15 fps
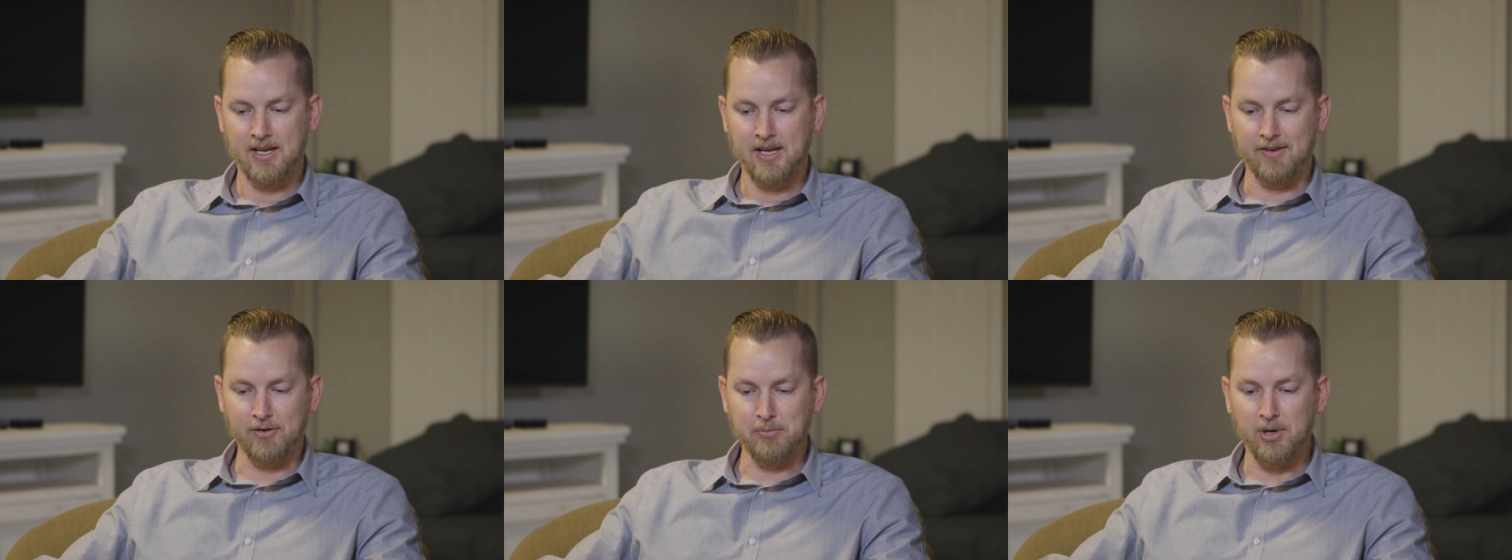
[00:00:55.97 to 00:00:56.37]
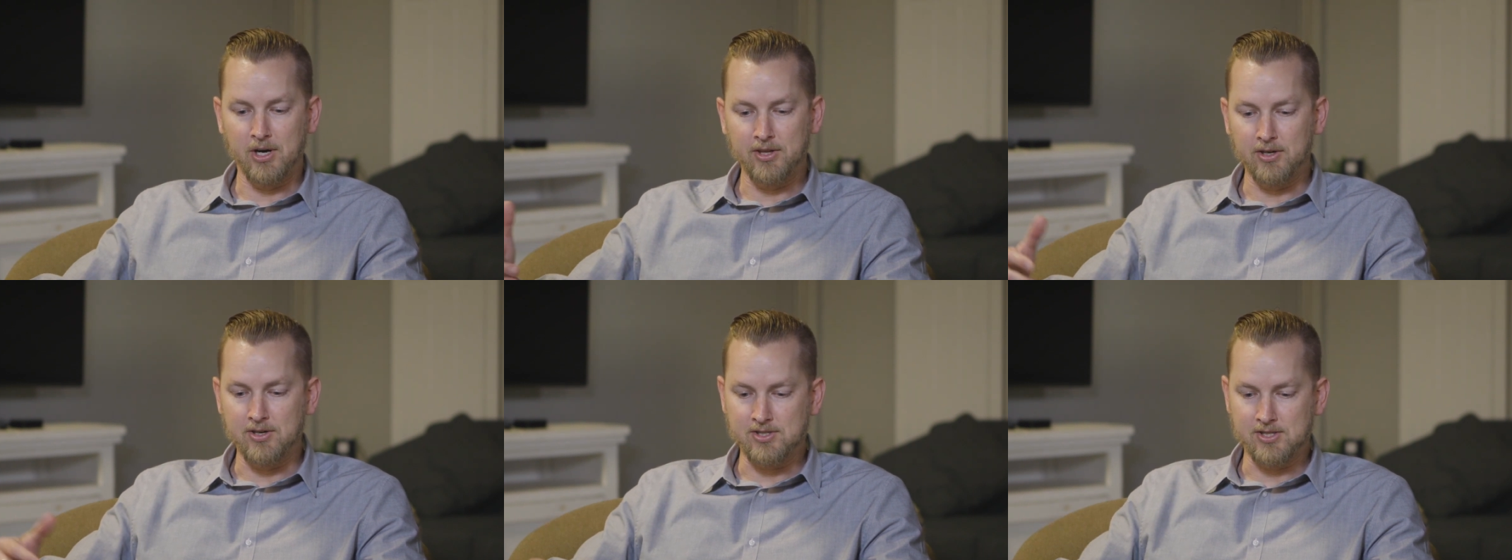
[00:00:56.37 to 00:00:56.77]
If a
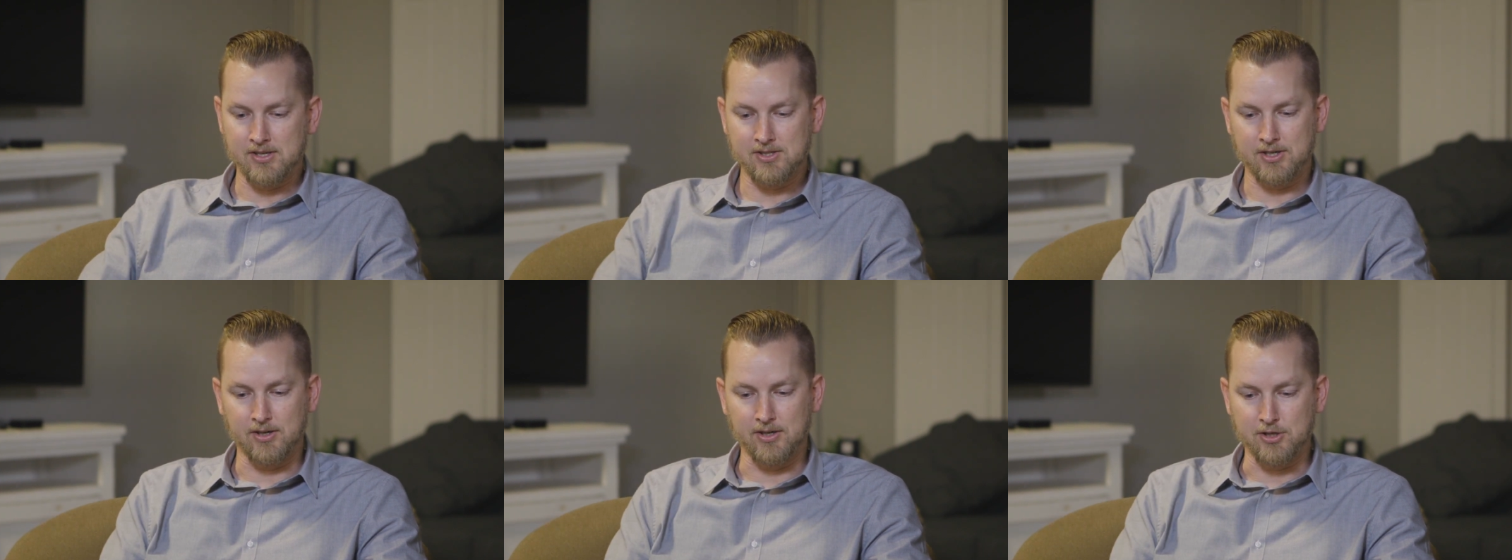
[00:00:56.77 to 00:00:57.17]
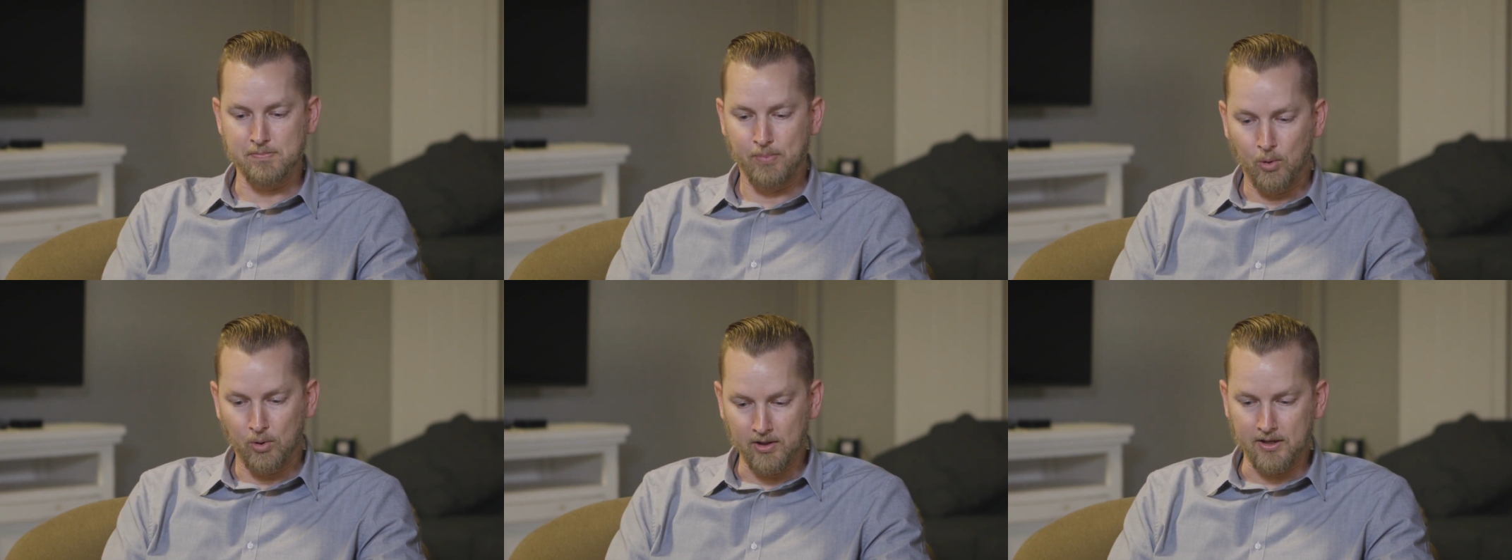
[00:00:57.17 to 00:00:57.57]
brother or sister is
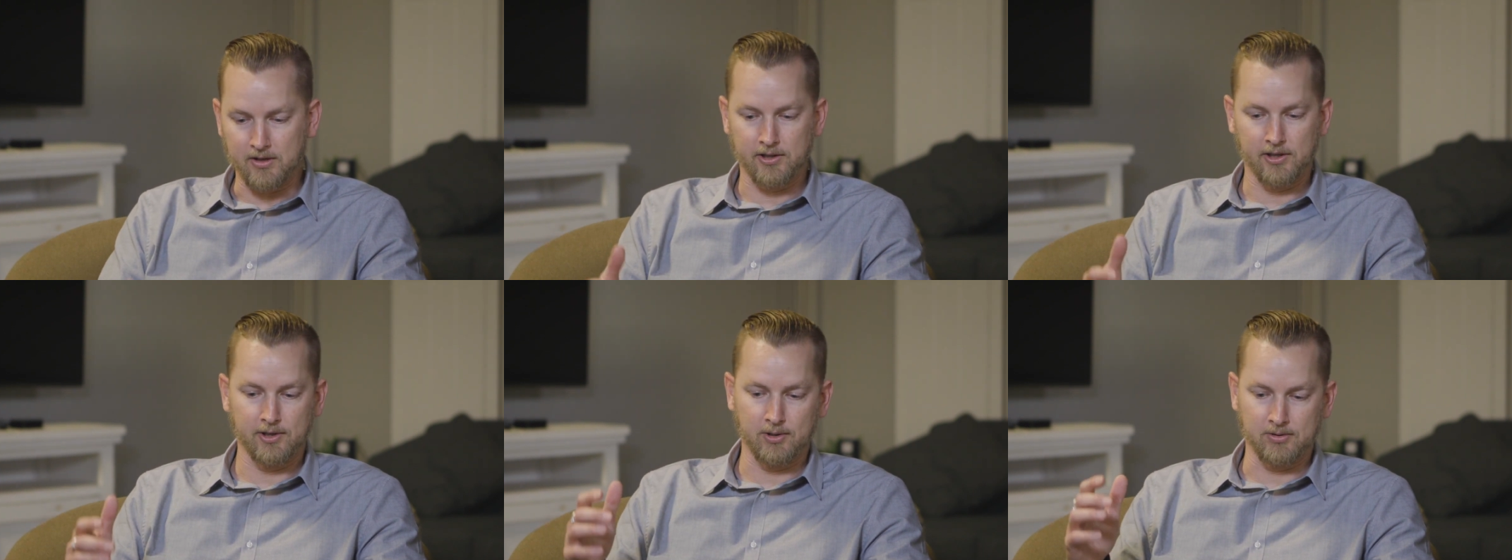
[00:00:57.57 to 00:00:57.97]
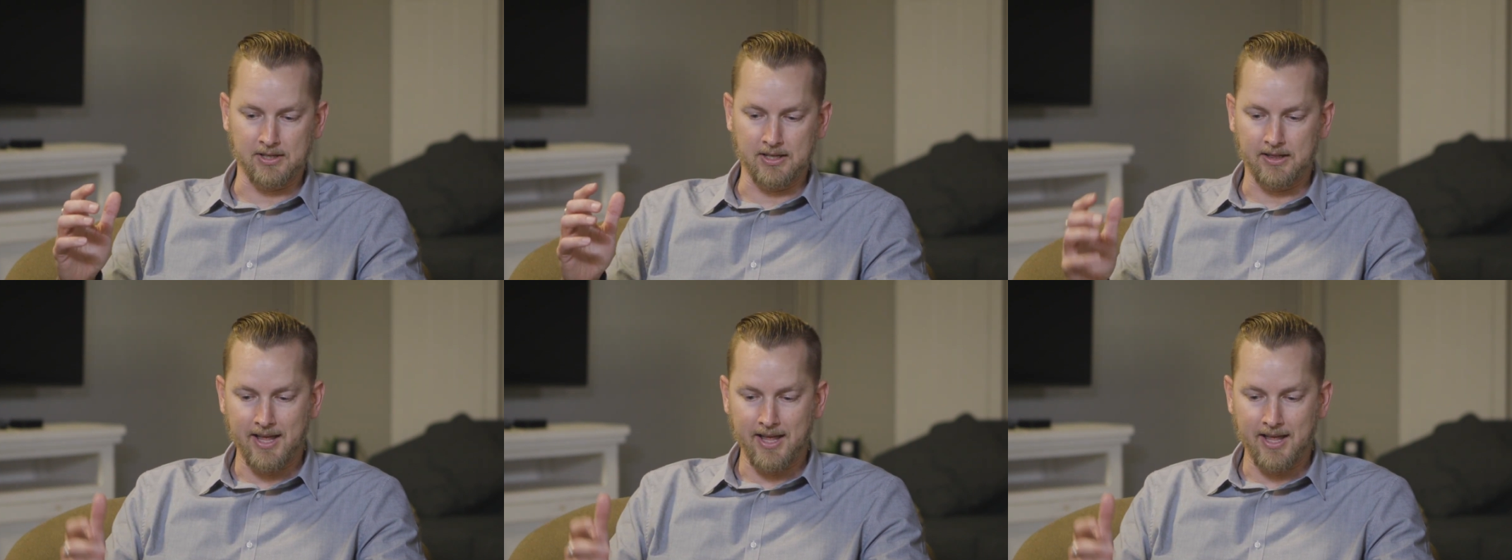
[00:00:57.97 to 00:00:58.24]
poorly clothed and